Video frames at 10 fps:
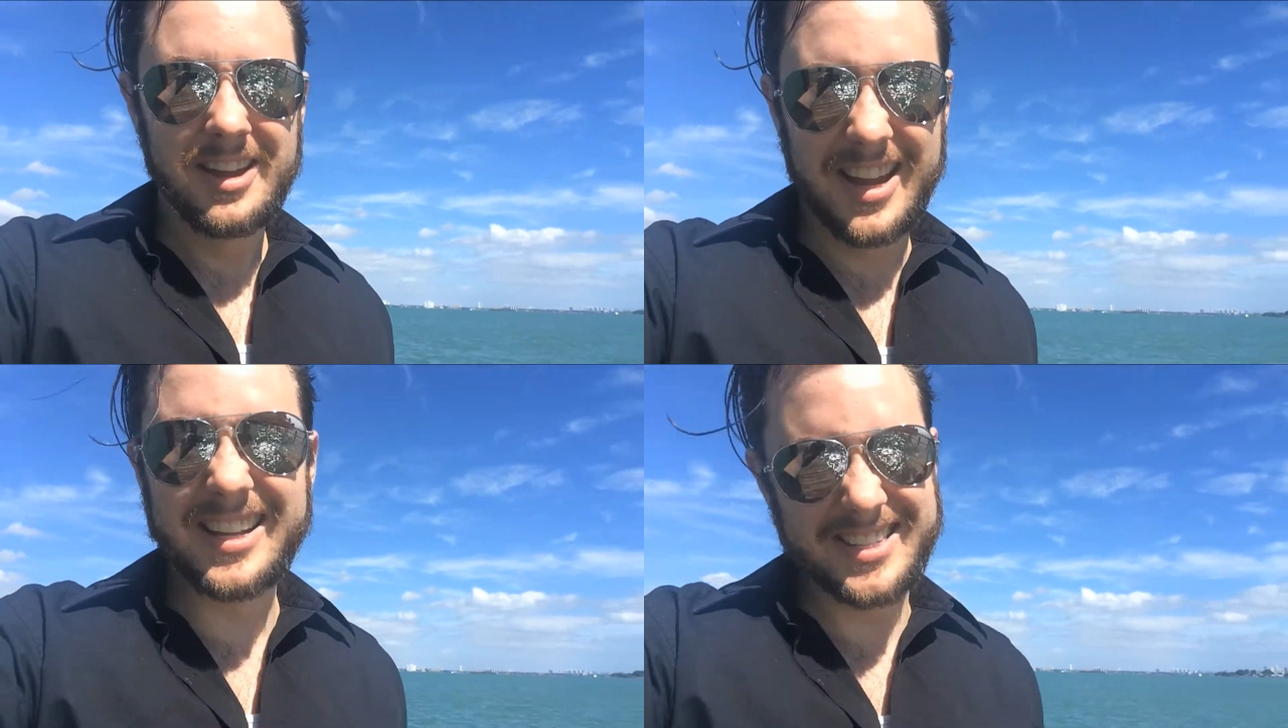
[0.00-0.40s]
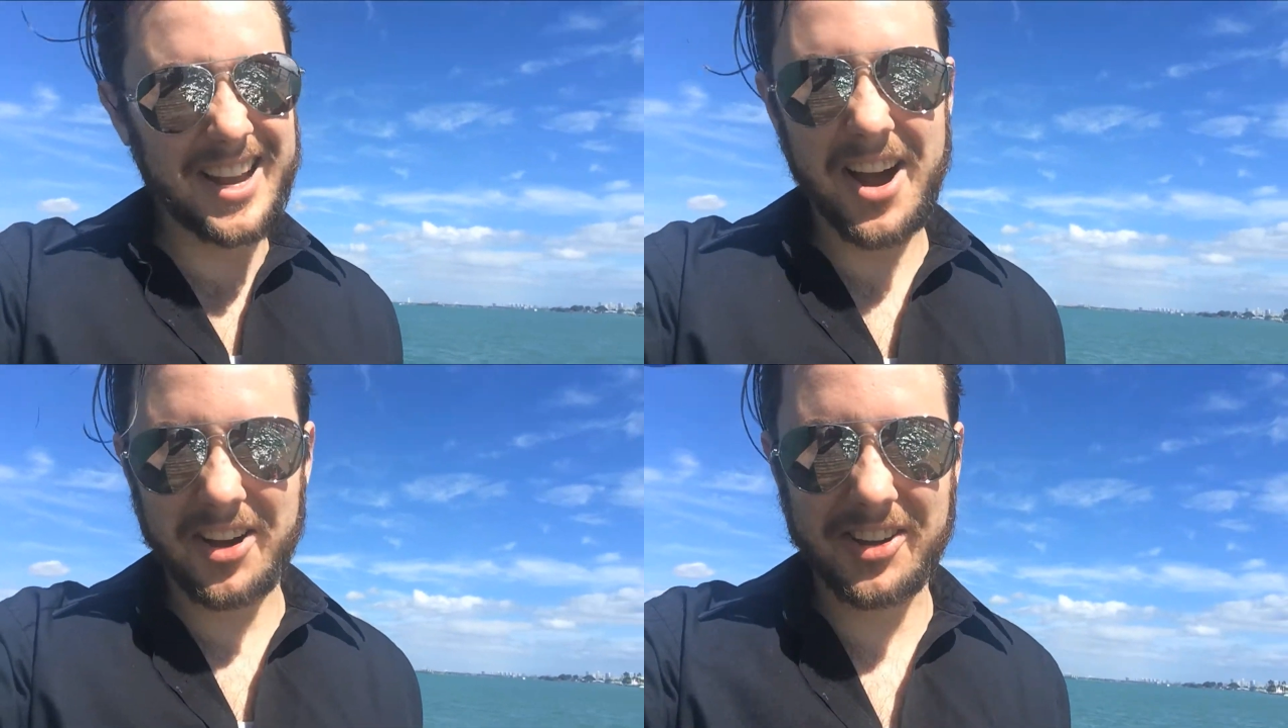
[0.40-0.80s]
in a
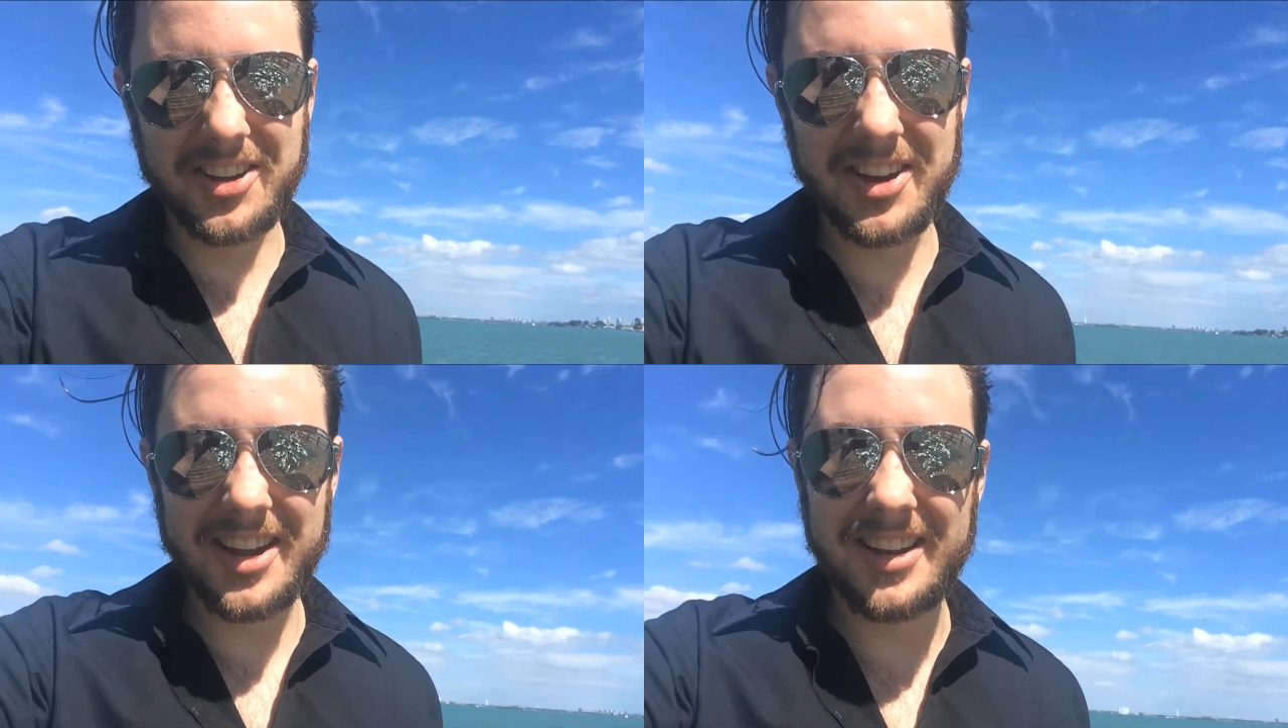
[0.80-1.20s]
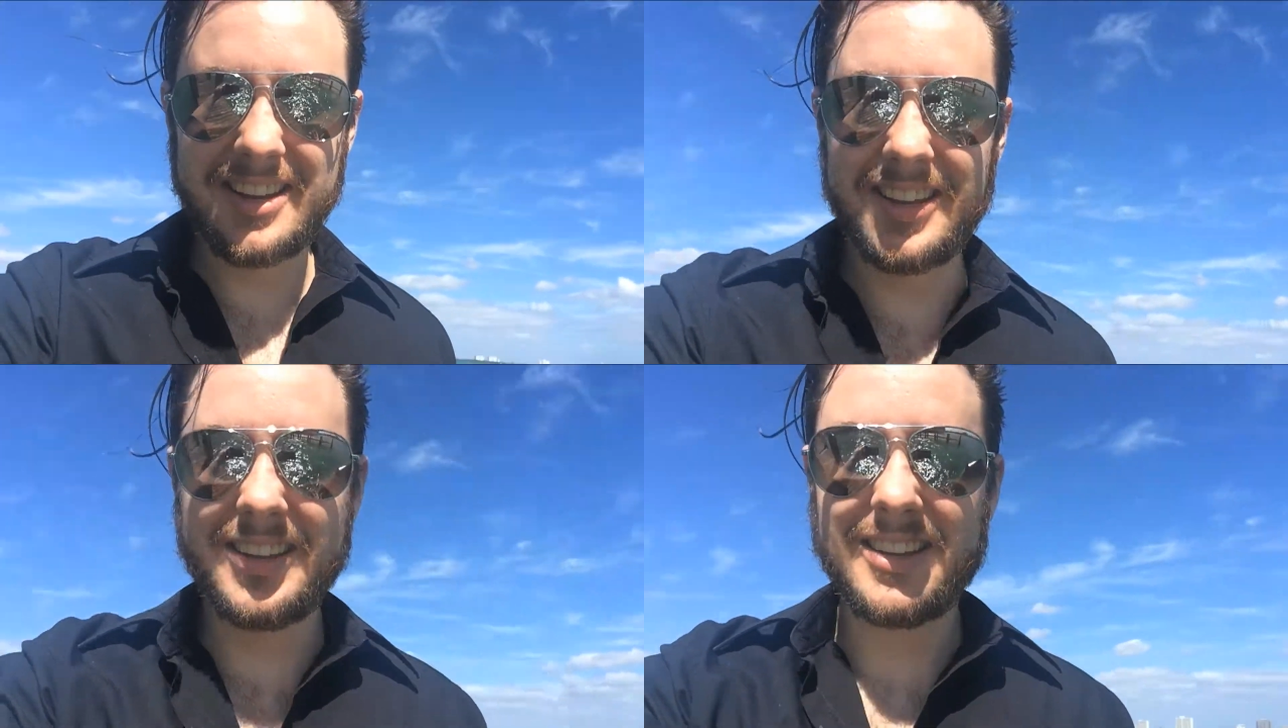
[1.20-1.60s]
place called North
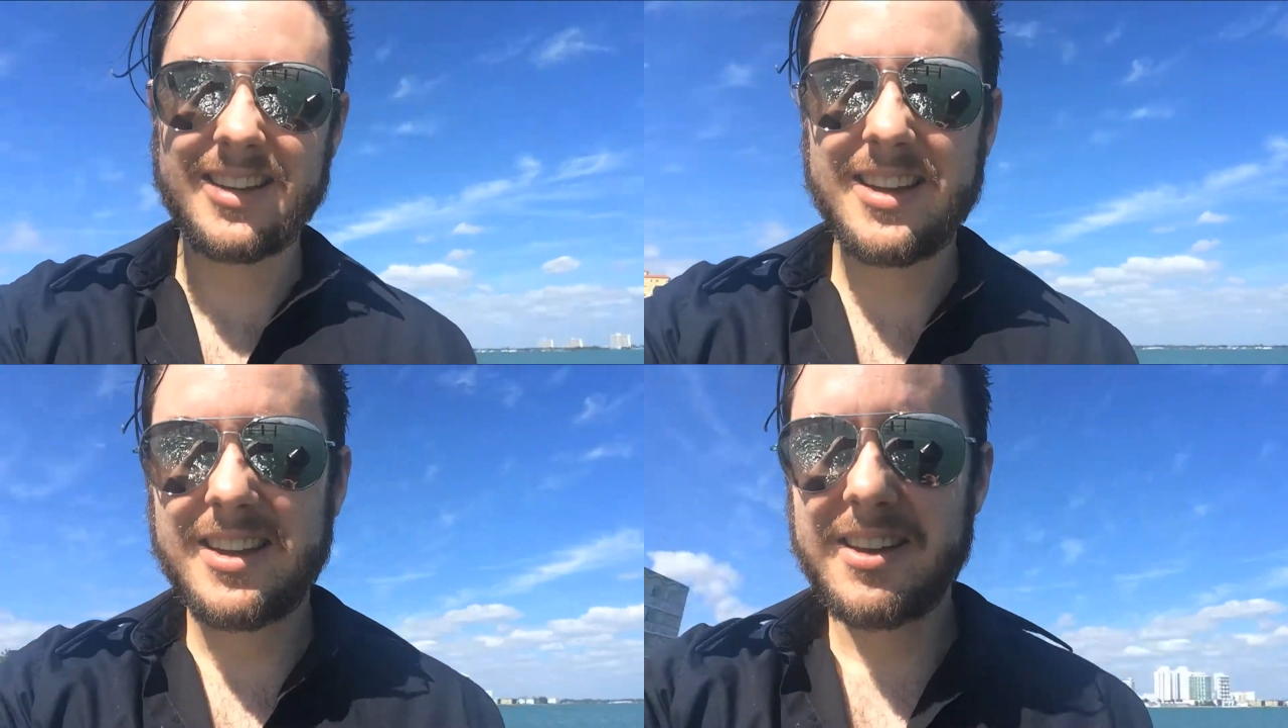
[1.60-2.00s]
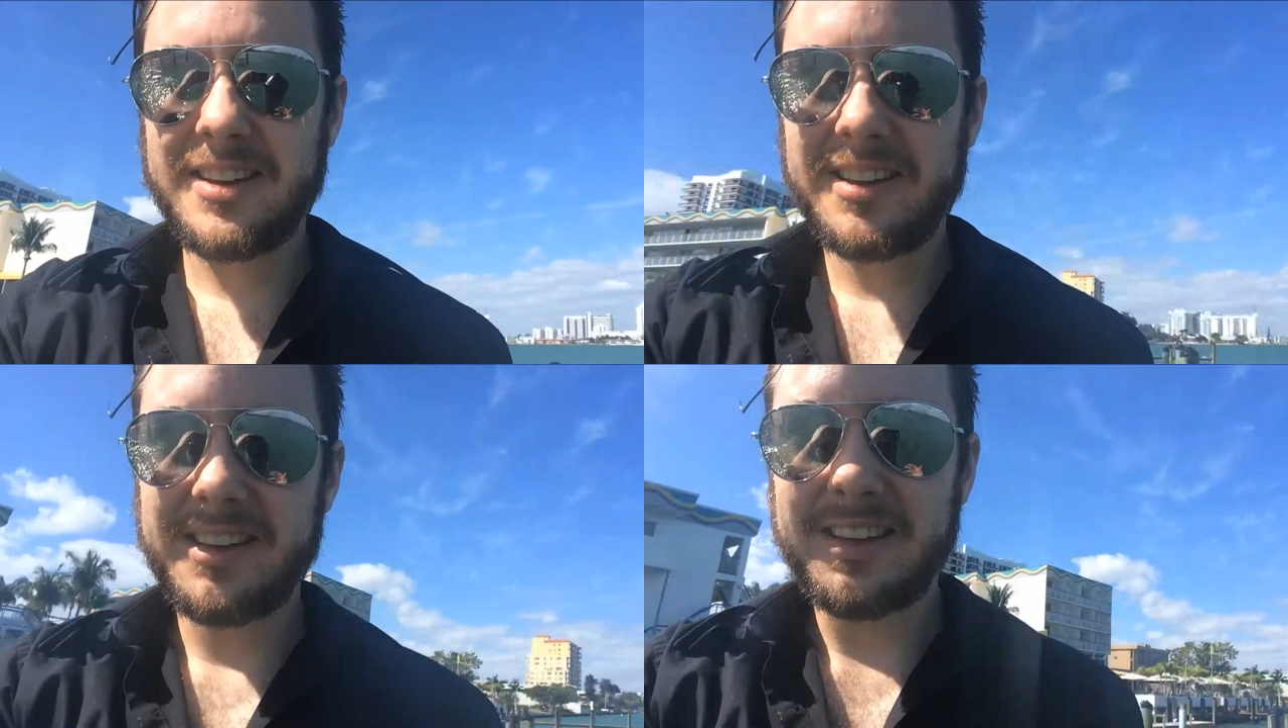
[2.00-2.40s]
Bay
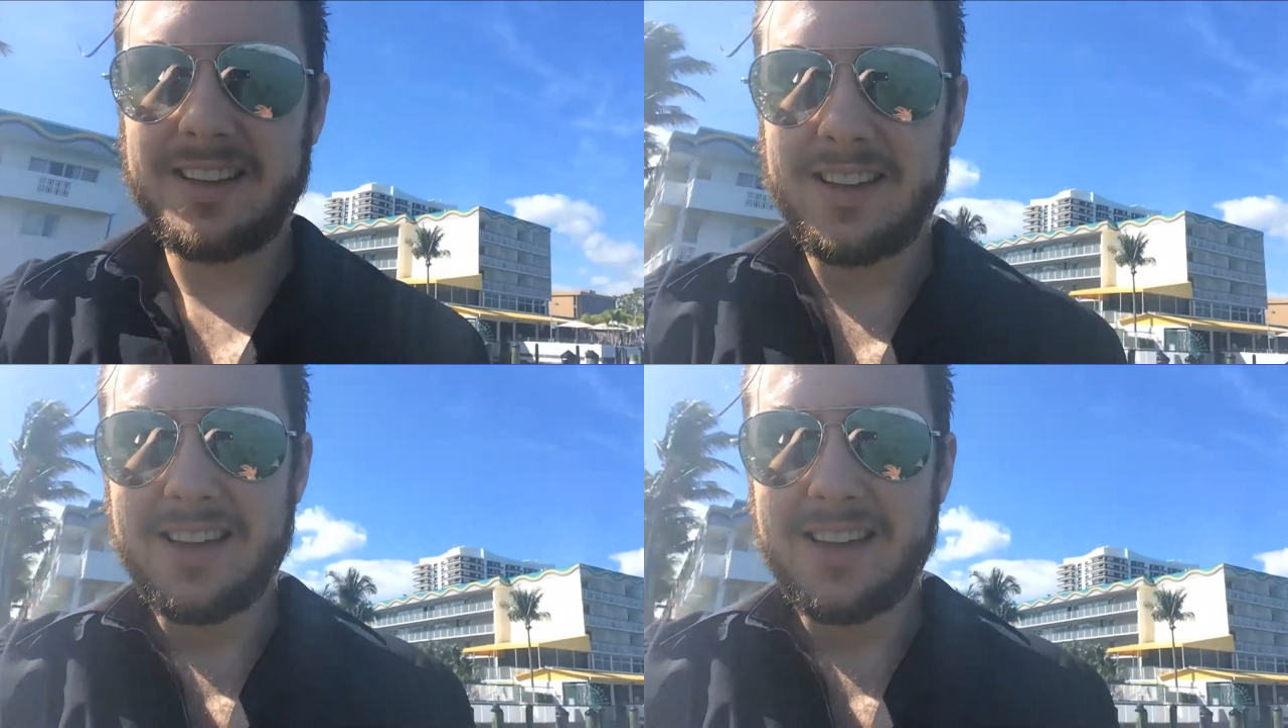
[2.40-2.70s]
Island, which was